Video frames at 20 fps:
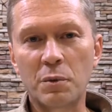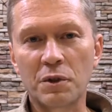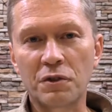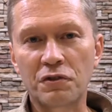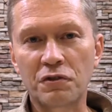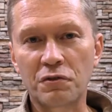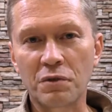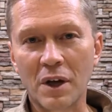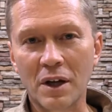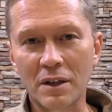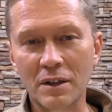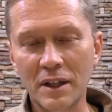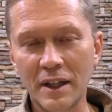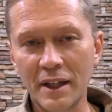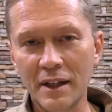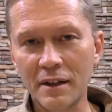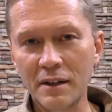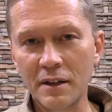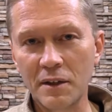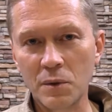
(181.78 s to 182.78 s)
was
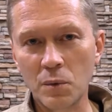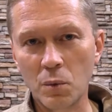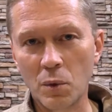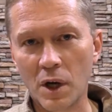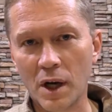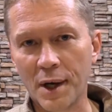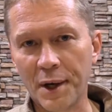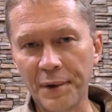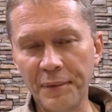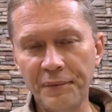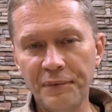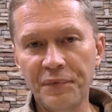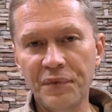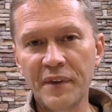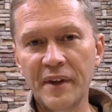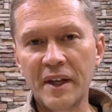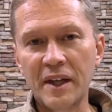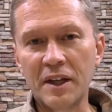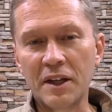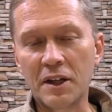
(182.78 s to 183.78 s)
struggling in one.
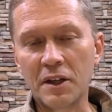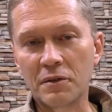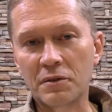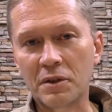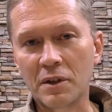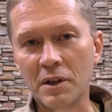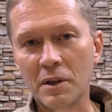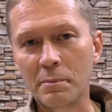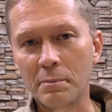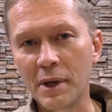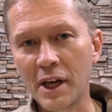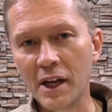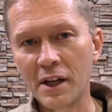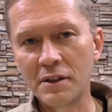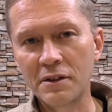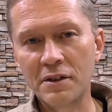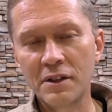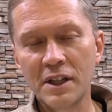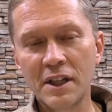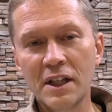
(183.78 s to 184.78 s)
He gives a
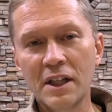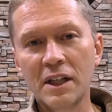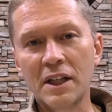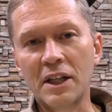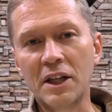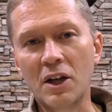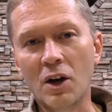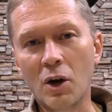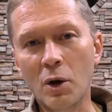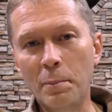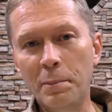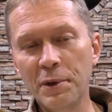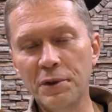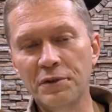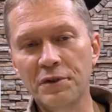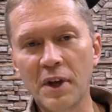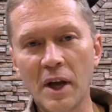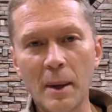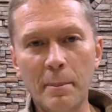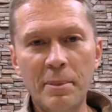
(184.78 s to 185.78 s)
lament, he
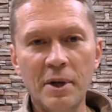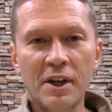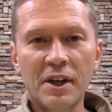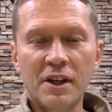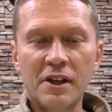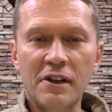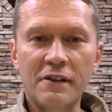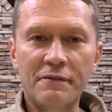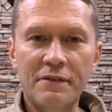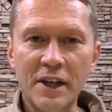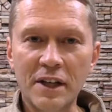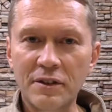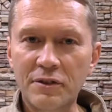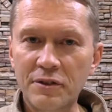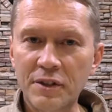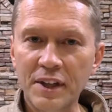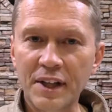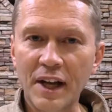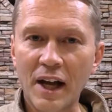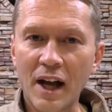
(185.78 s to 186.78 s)
opens up, he
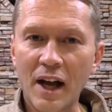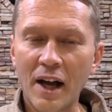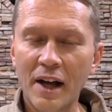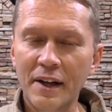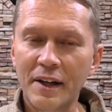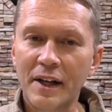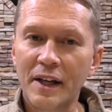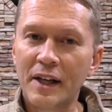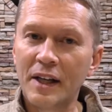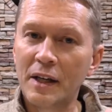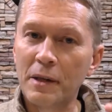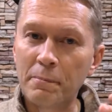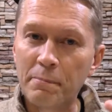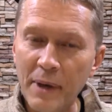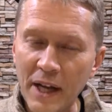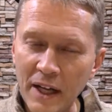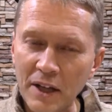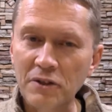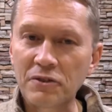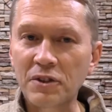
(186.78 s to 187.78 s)
vents to God, he
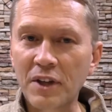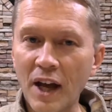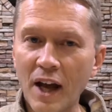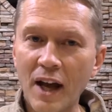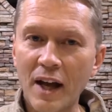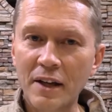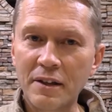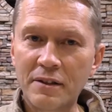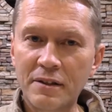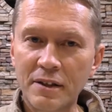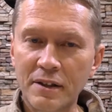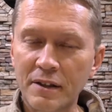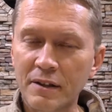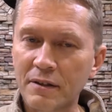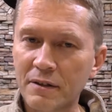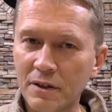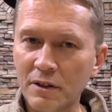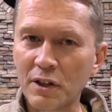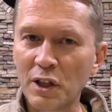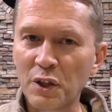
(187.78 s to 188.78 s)
begs God
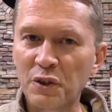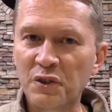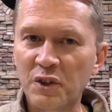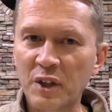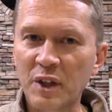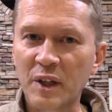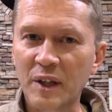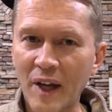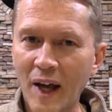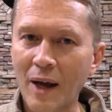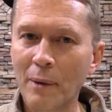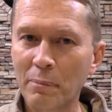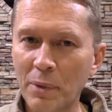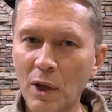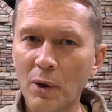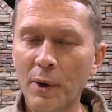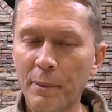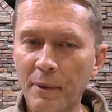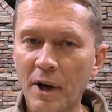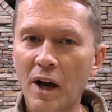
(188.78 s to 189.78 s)
to listen and not
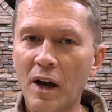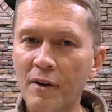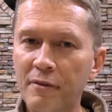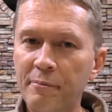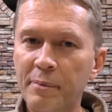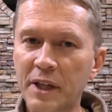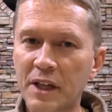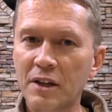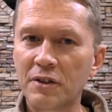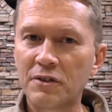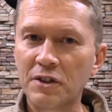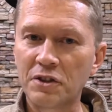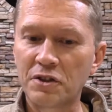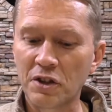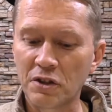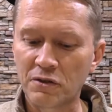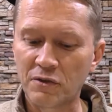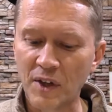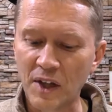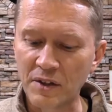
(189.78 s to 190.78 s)
blow him off because he
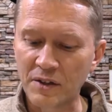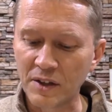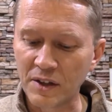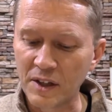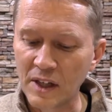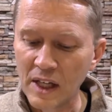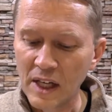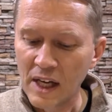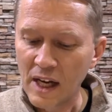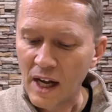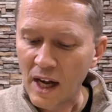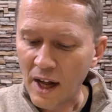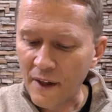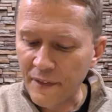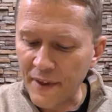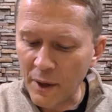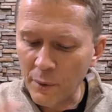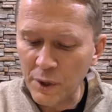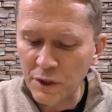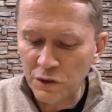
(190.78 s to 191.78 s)
just vented.
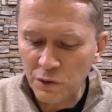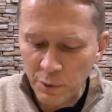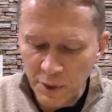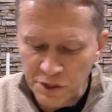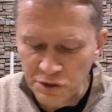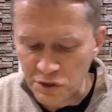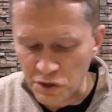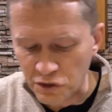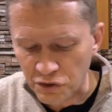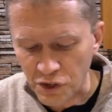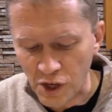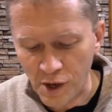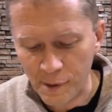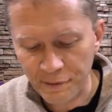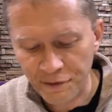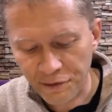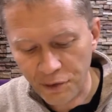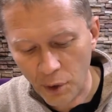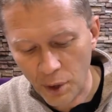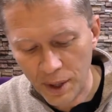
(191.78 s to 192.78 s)
And then we switch to
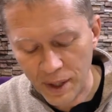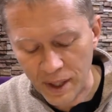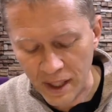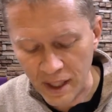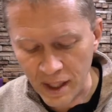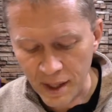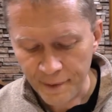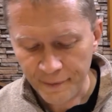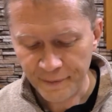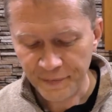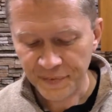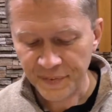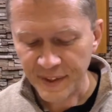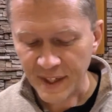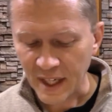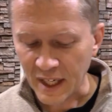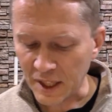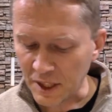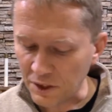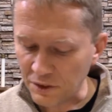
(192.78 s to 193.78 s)
Psalm
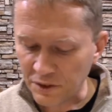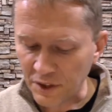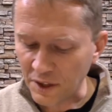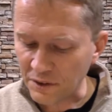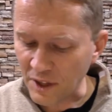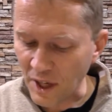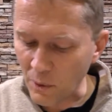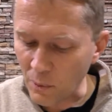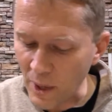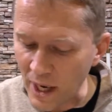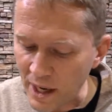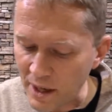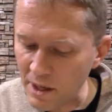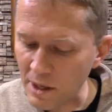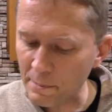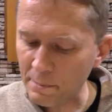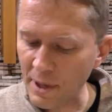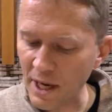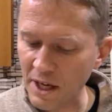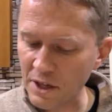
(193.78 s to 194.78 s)
40, and he says, I
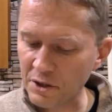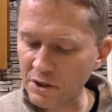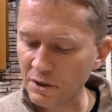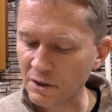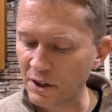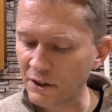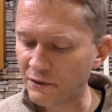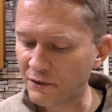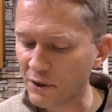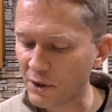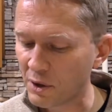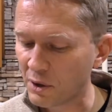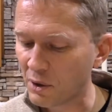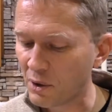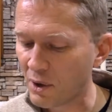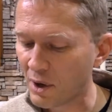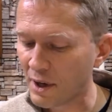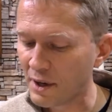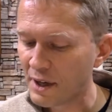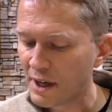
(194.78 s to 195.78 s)
waited patiently for the
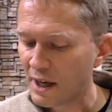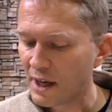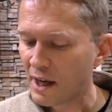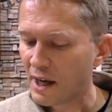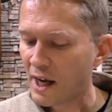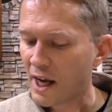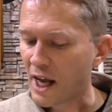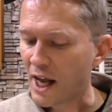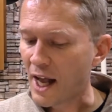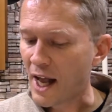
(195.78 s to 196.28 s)
Lord,